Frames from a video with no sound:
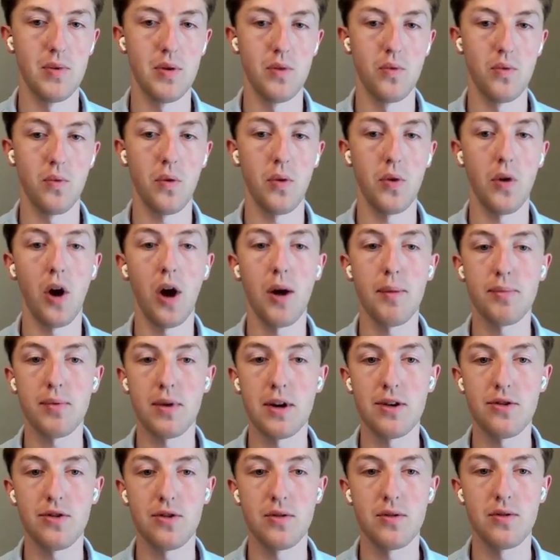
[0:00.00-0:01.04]
where the
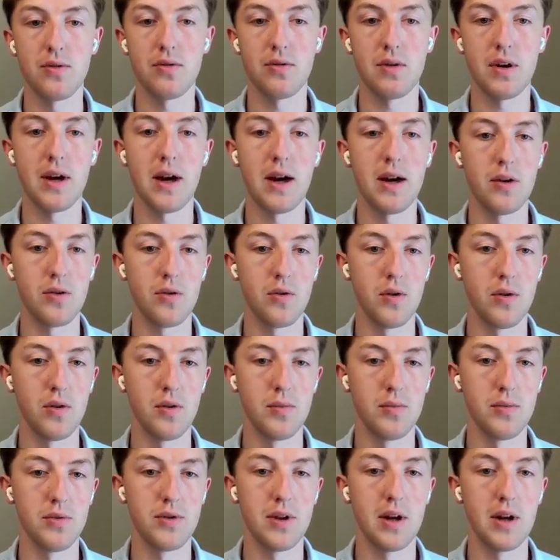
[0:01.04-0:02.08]
operations and
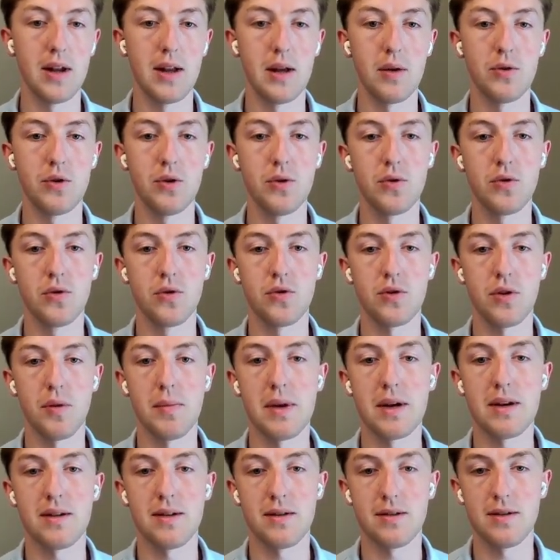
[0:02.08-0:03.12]
algorithms that allow users to make
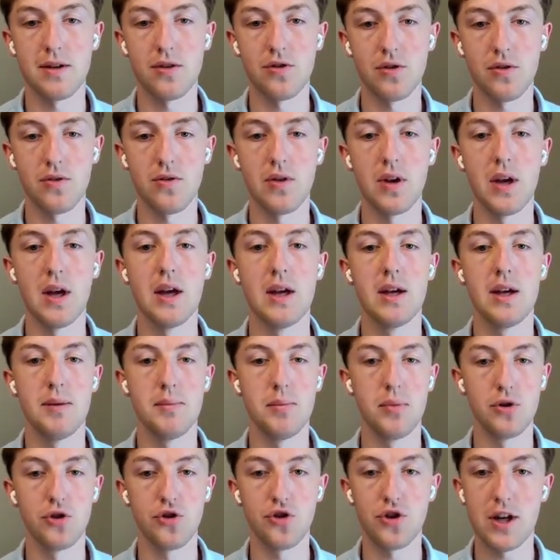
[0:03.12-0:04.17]
decisions and
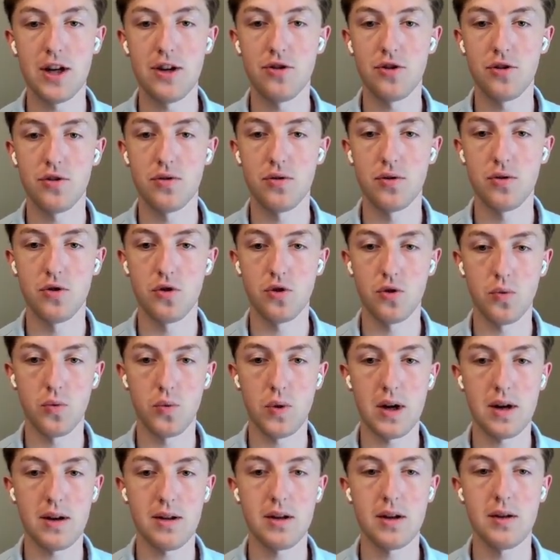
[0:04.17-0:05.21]
push changes
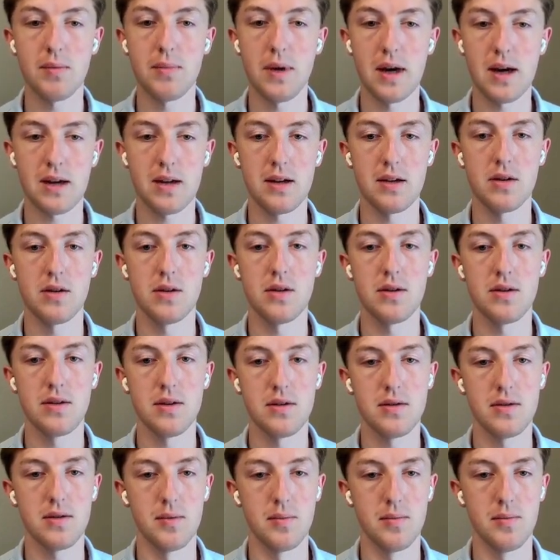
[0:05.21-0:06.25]
directly back into the
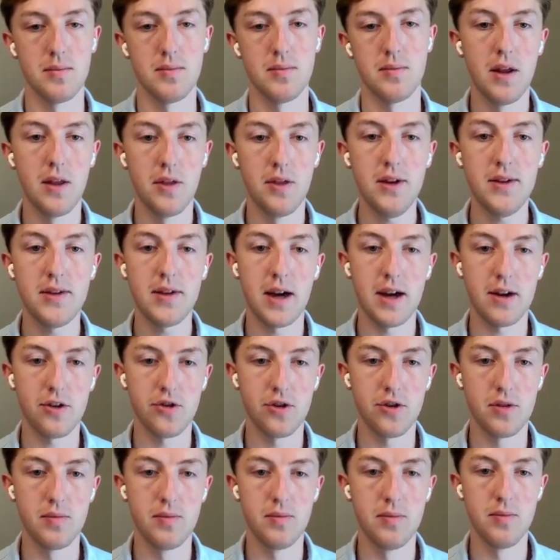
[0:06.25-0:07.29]
system. This
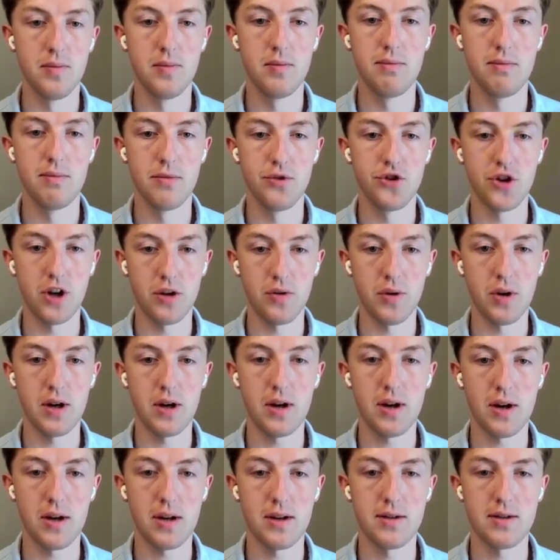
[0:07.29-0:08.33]
action, generate
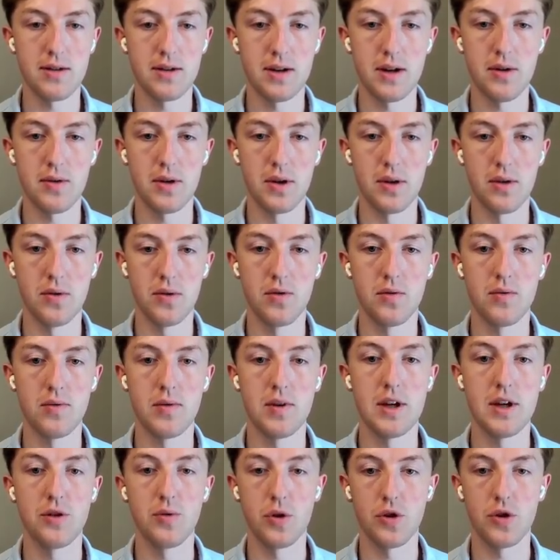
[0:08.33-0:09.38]
cutting scenarios,
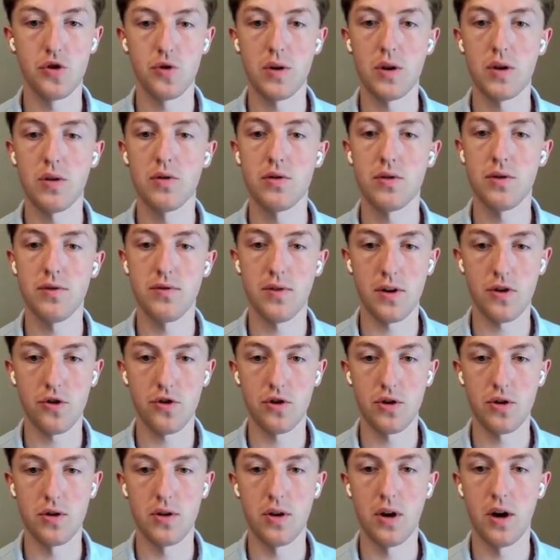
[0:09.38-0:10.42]
is what triggers the
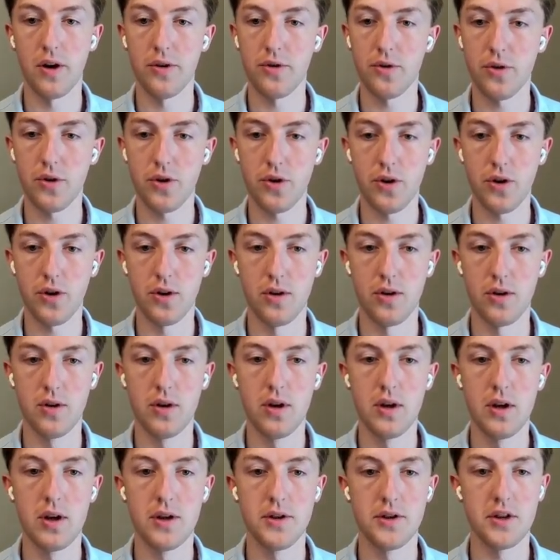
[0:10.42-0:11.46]
function under the hood
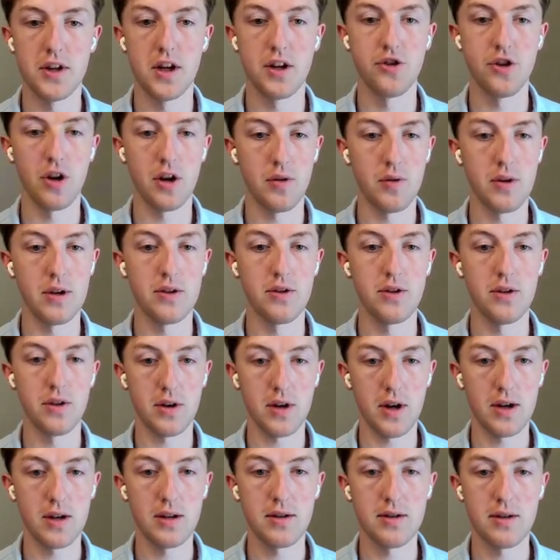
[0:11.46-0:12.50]
that generates the
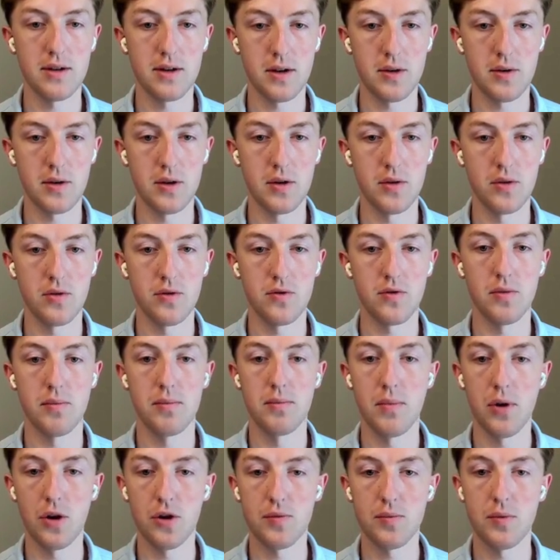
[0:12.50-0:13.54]
cutting scenarios from
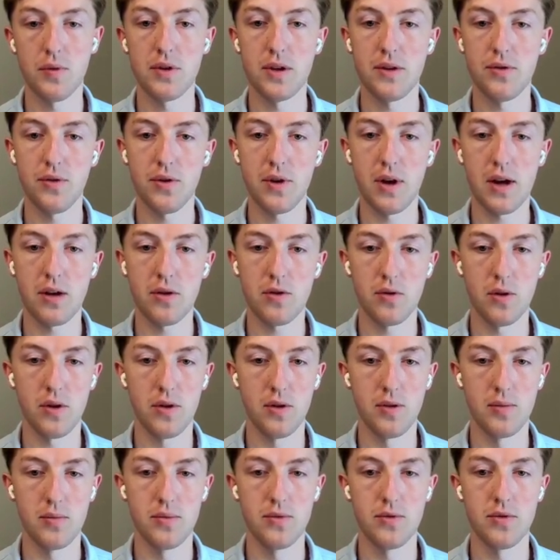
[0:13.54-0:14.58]
multiple different
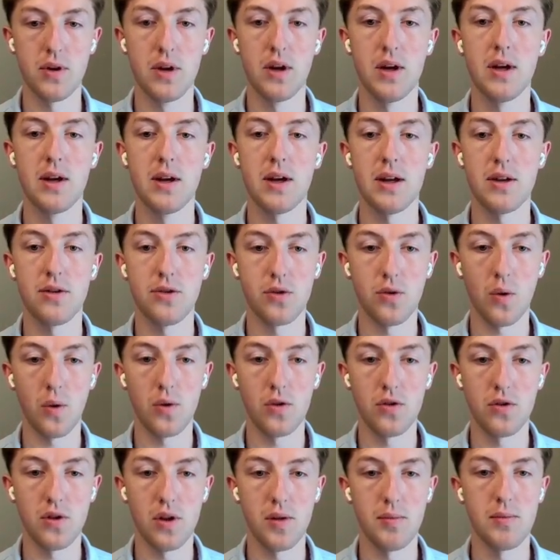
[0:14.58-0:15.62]
algorithms and
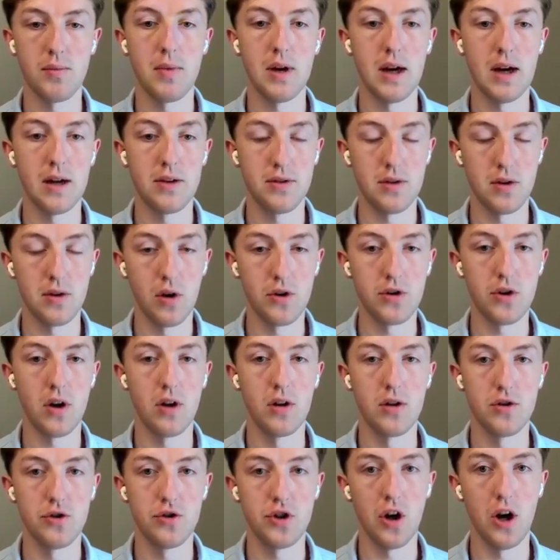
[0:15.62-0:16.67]
stores them as an
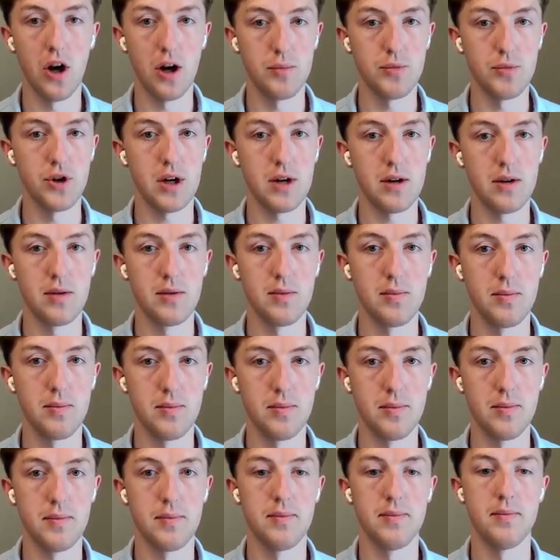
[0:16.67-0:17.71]
ontology object.
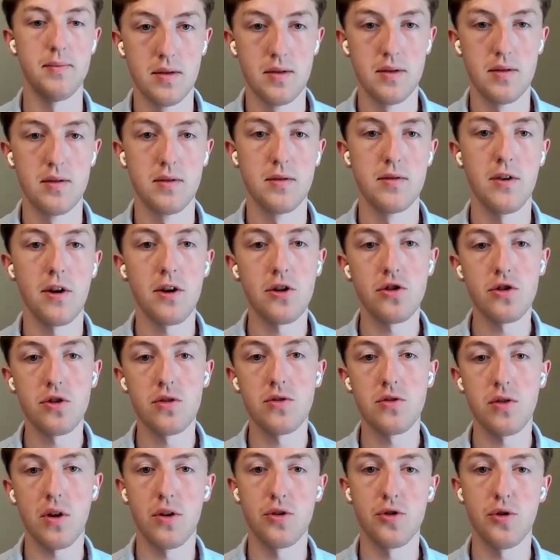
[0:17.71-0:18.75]
Functions
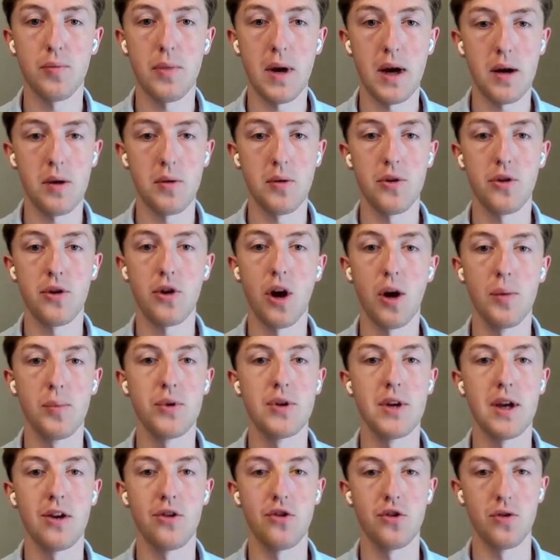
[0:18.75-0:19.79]
also power the
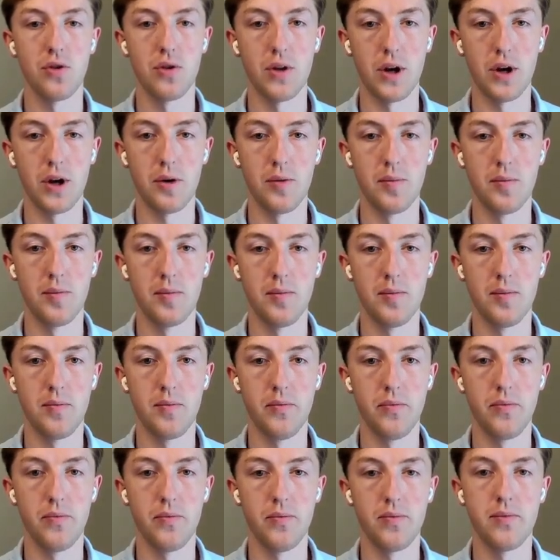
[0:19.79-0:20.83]
computational layer.
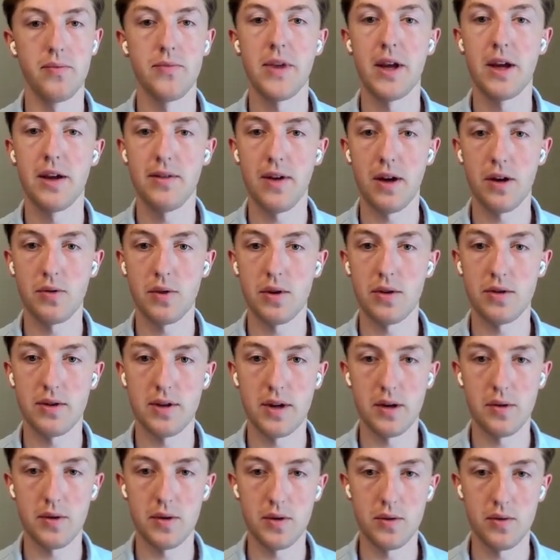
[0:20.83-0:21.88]
They evaluate
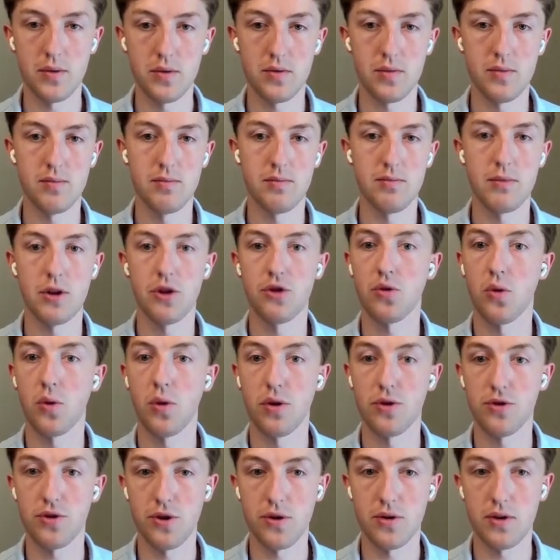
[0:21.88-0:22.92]
scenarios, they score
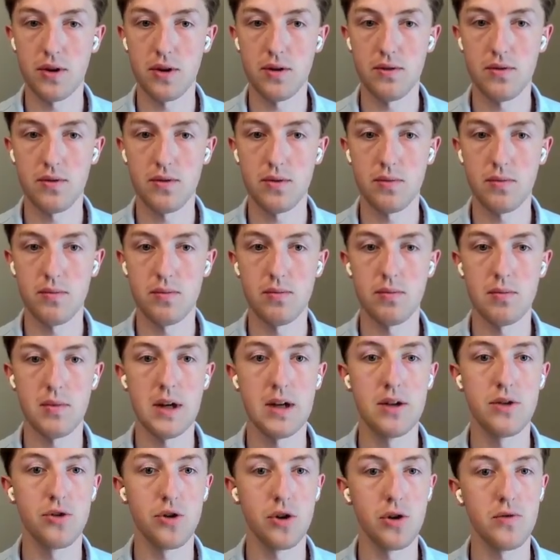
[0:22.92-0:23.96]
alternatives, and
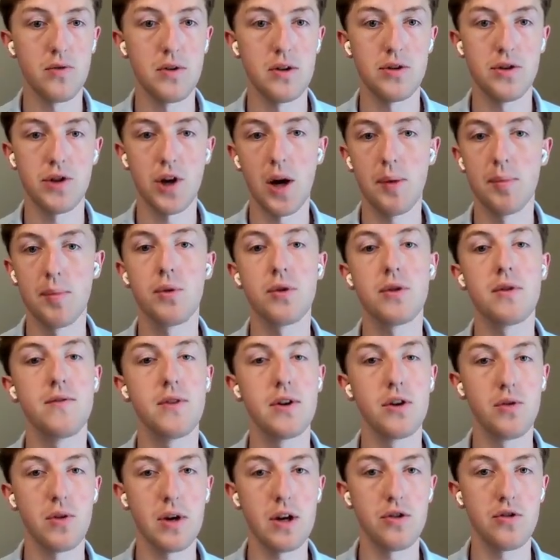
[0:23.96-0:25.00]
surface the optimal
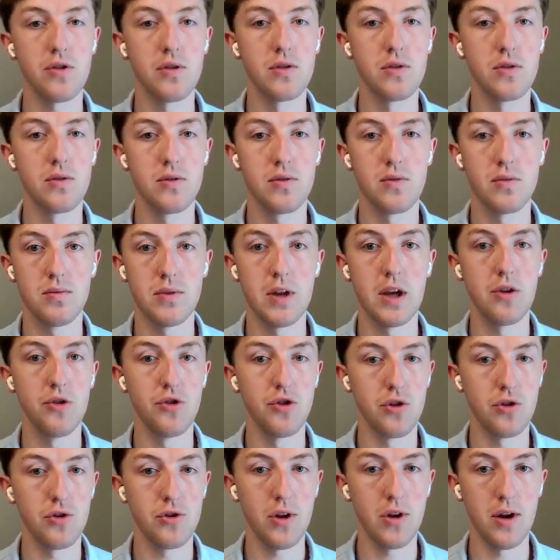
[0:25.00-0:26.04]
configurations that you
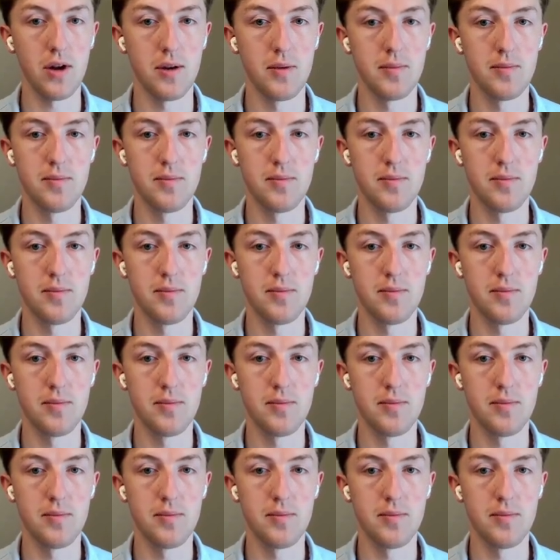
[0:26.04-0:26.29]
just saw,